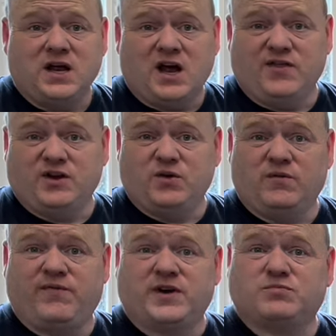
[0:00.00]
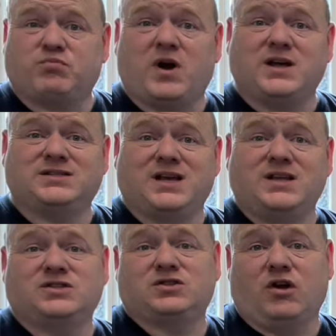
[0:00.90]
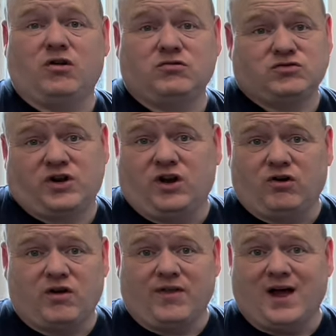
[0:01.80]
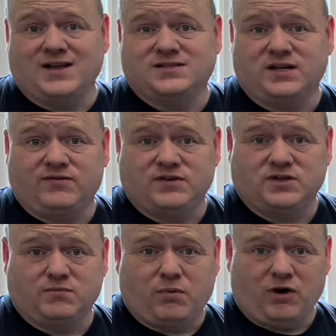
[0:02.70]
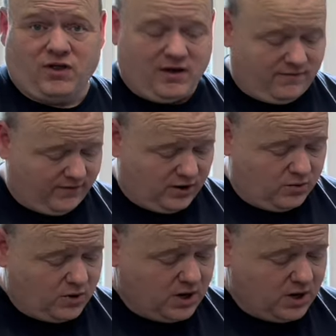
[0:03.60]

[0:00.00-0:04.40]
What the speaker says: and they do a fixed price install, so you can look at that and see if there's a boiler there for you.